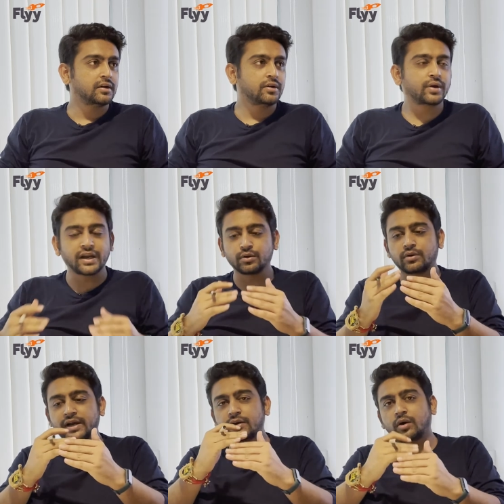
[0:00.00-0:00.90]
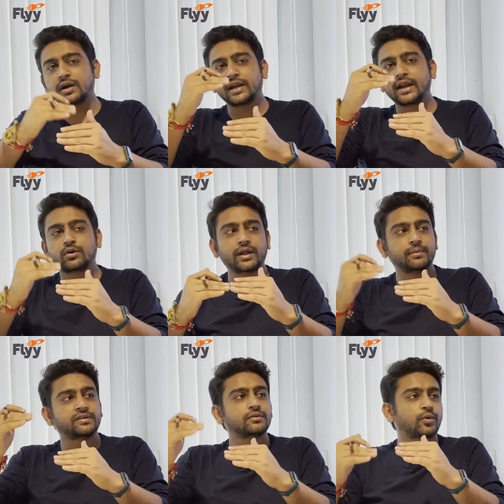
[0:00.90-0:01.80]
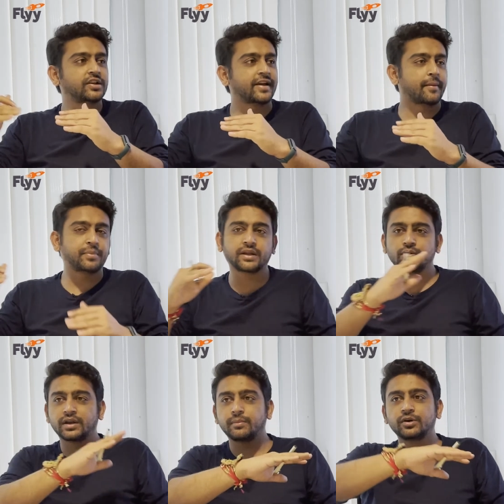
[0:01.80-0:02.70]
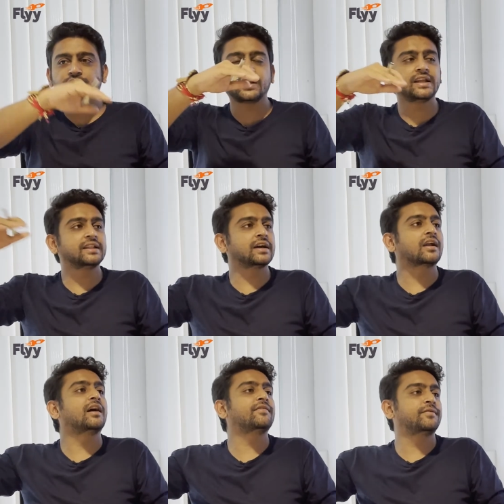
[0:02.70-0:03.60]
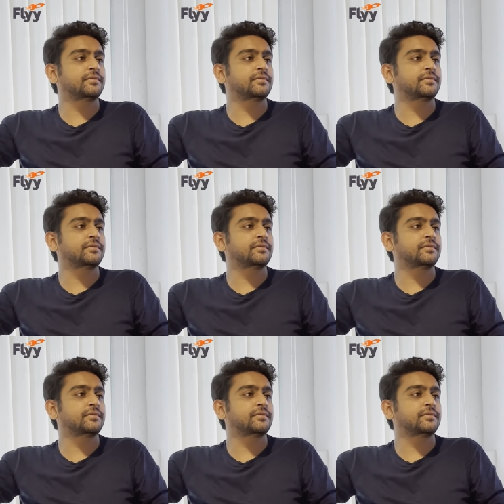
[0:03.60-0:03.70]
You get to know, and on a day-to-day basis, what's happening, you are able to see in the graph.